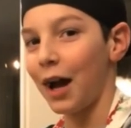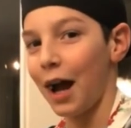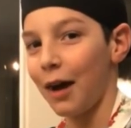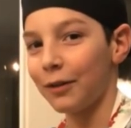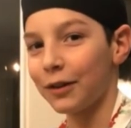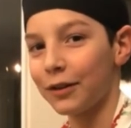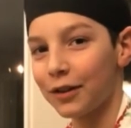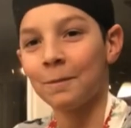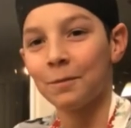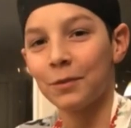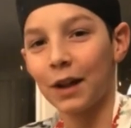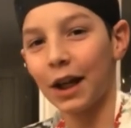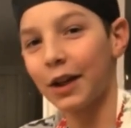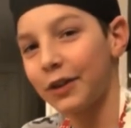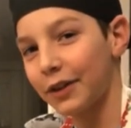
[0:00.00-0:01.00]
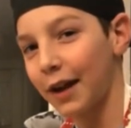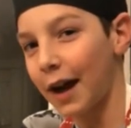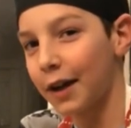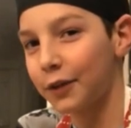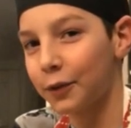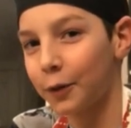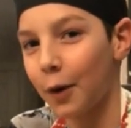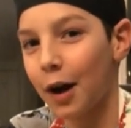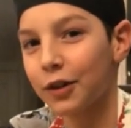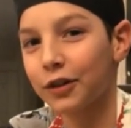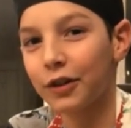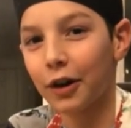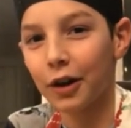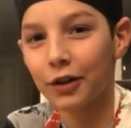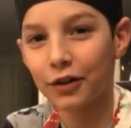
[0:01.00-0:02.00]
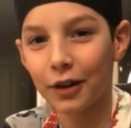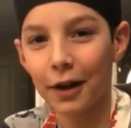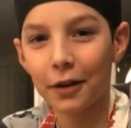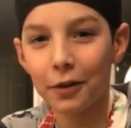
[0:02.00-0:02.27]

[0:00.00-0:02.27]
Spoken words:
Thanks, guys, for watching. Don't forget